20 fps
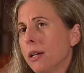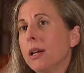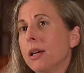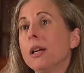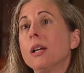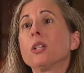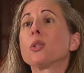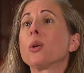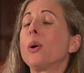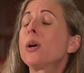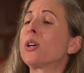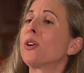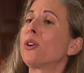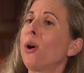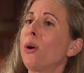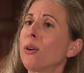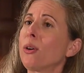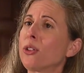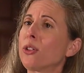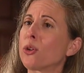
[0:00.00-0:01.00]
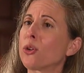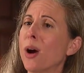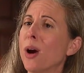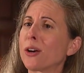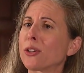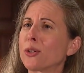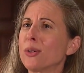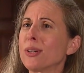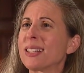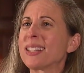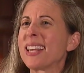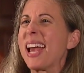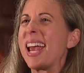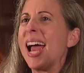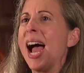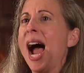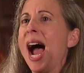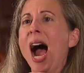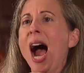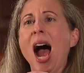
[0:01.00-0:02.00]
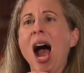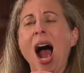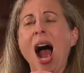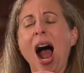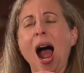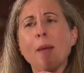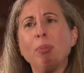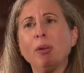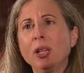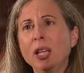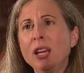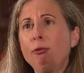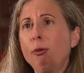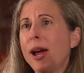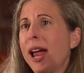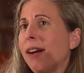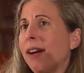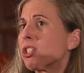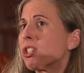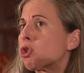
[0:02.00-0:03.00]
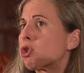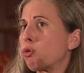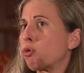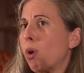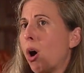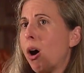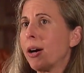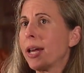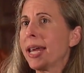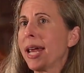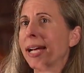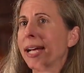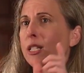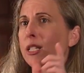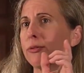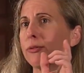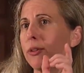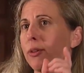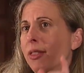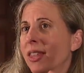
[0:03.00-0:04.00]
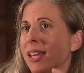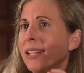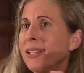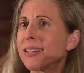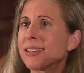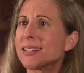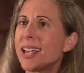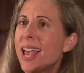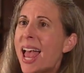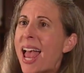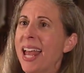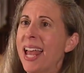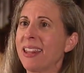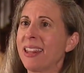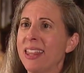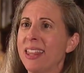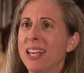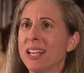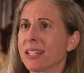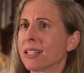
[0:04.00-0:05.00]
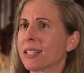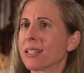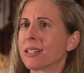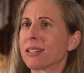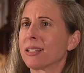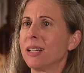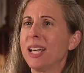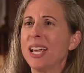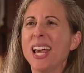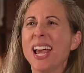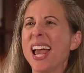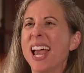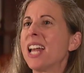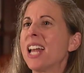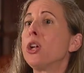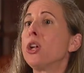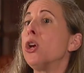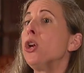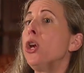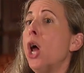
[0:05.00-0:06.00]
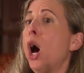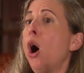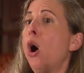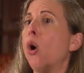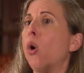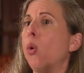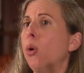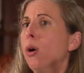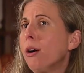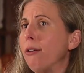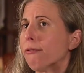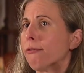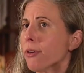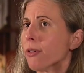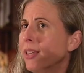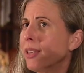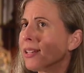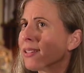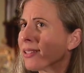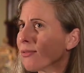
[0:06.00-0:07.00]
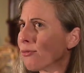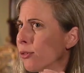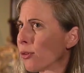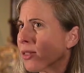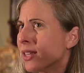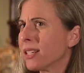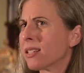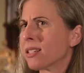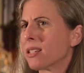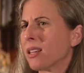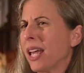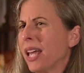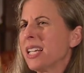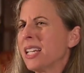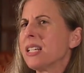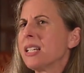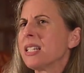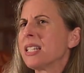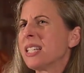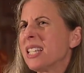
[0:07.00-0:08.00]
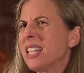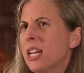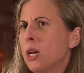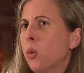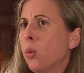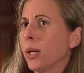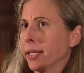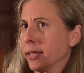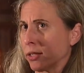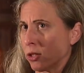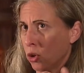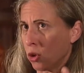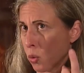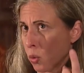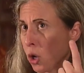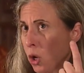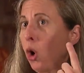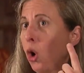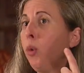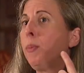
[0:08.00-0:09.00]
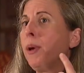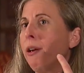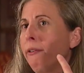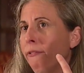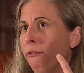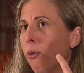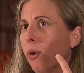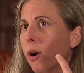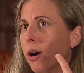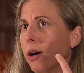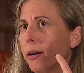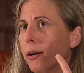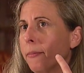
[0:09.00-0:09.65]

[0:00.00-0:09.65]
So I could go to the director and say, I believe we have a strong yes for this, and a no for this like sequence you were hoping for.